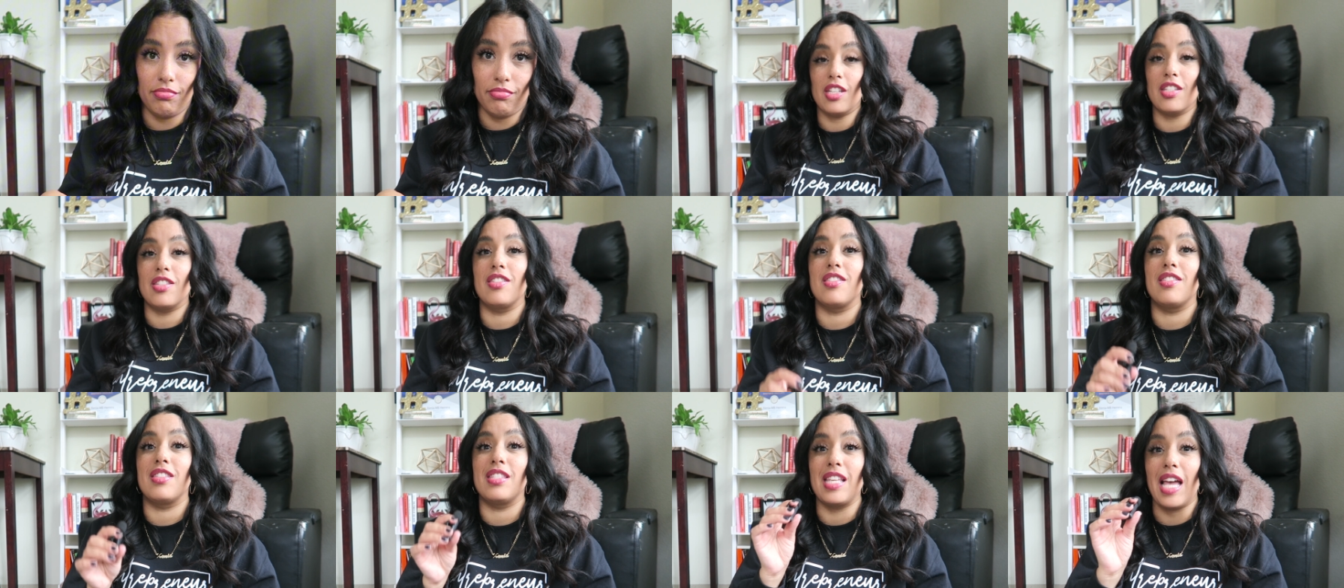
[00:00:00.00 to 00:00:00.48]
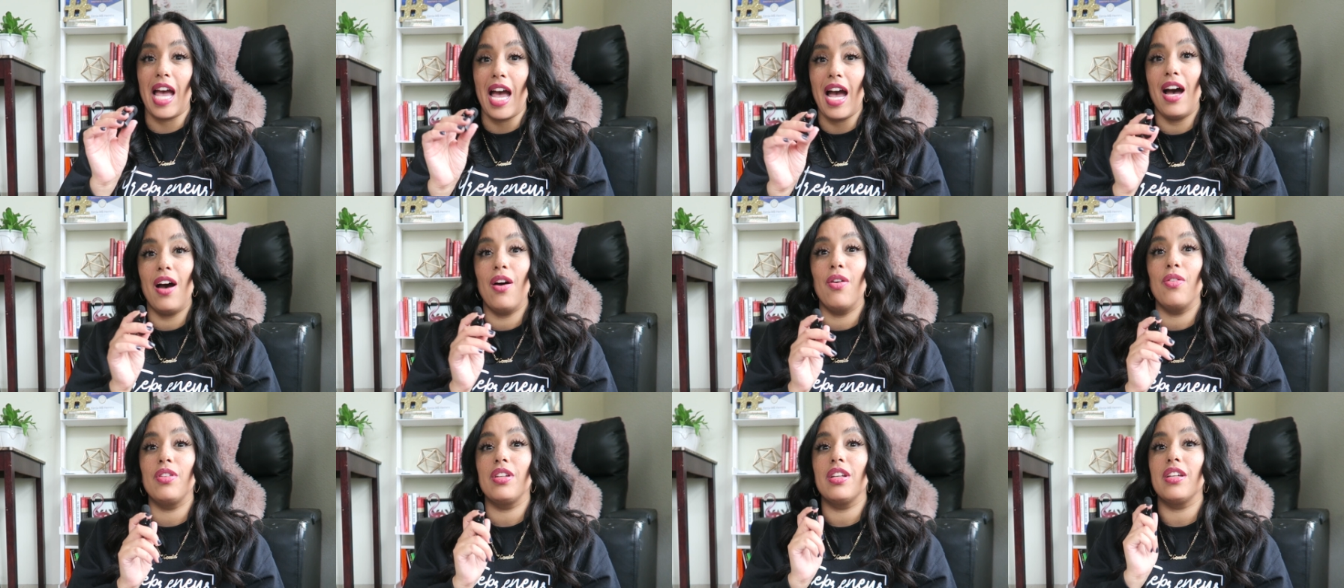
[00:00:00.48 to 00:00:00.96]
The
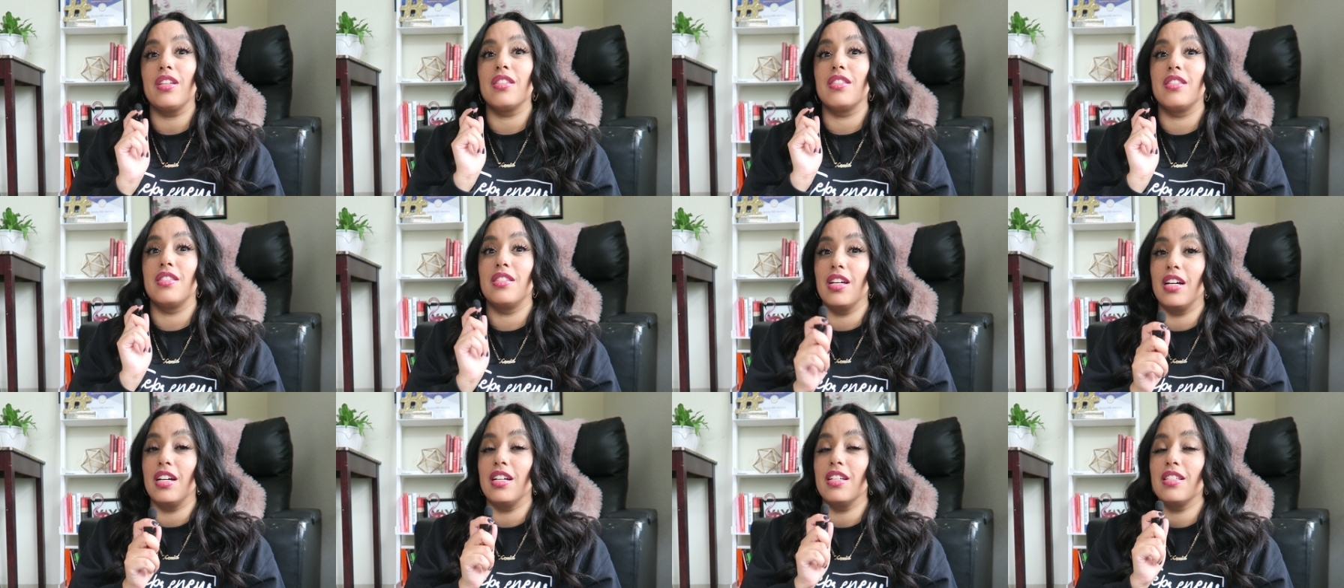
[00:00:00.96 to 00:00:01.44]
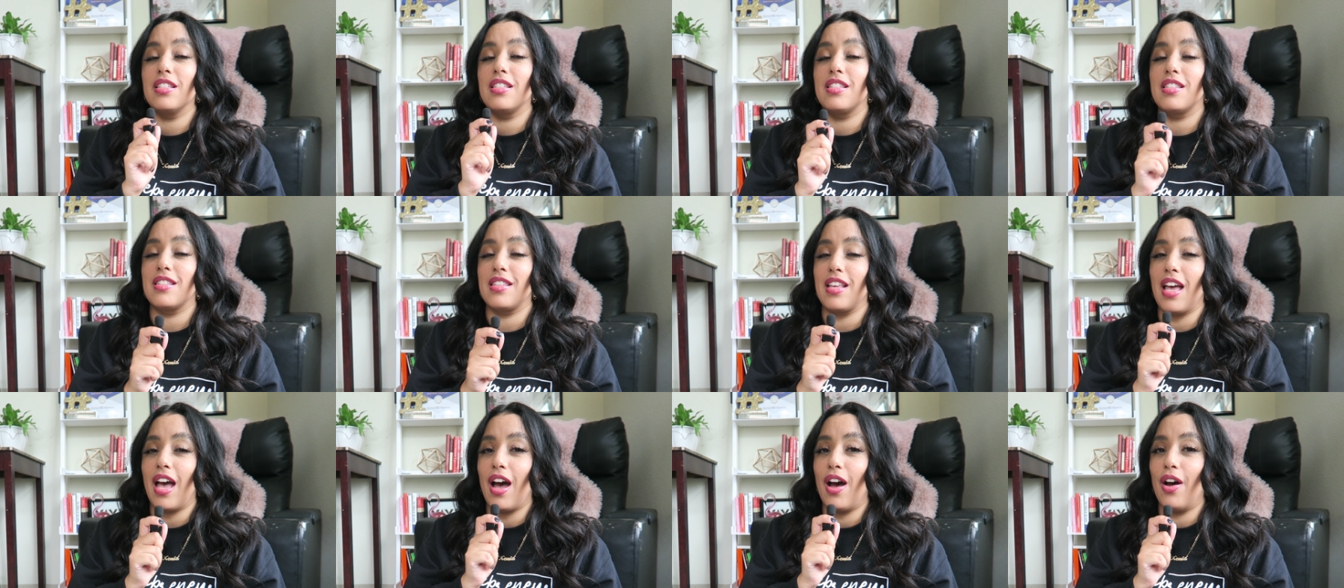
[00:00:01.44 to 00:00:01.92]
sound does
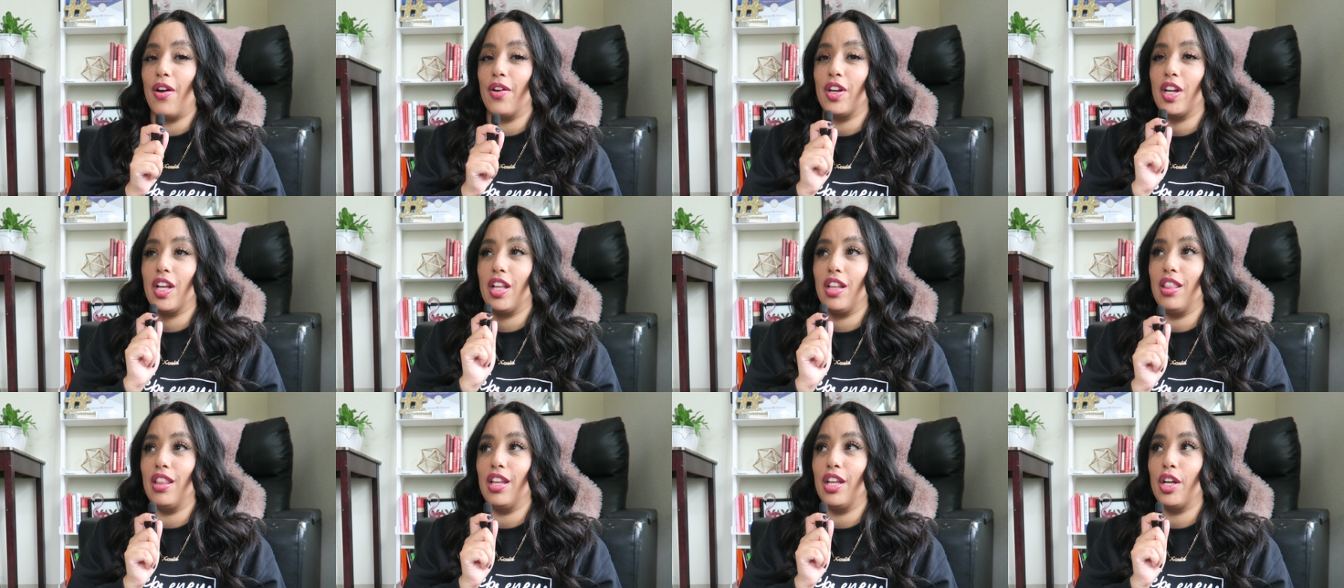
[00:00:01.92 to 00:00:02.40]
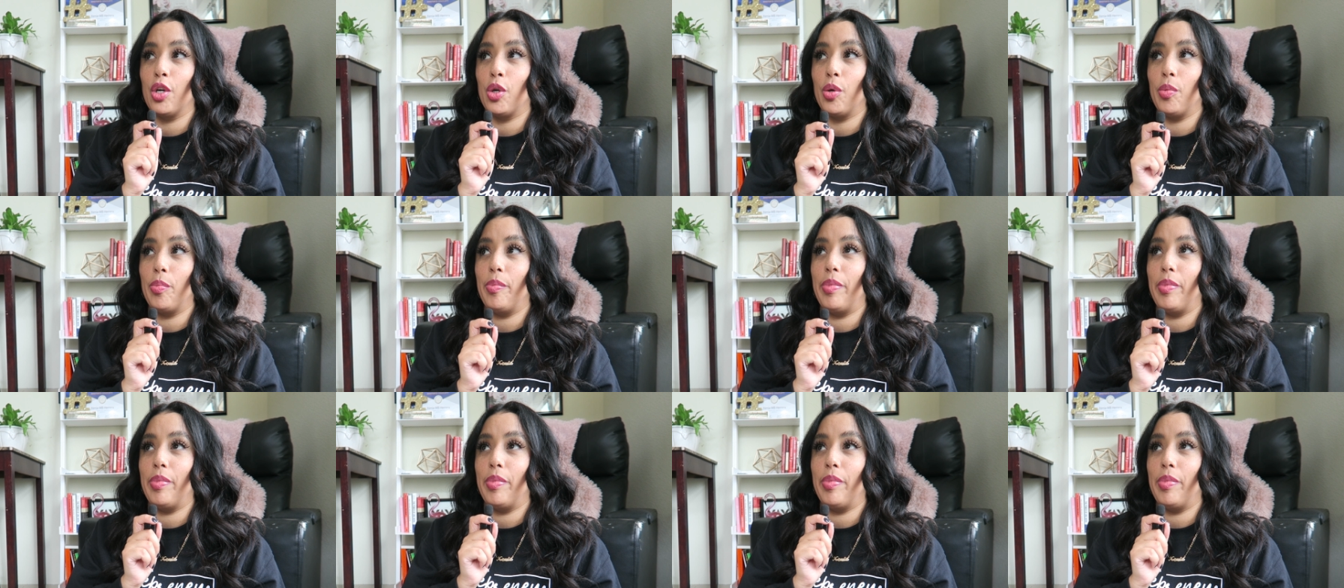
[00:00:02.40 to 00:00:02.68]
sound a little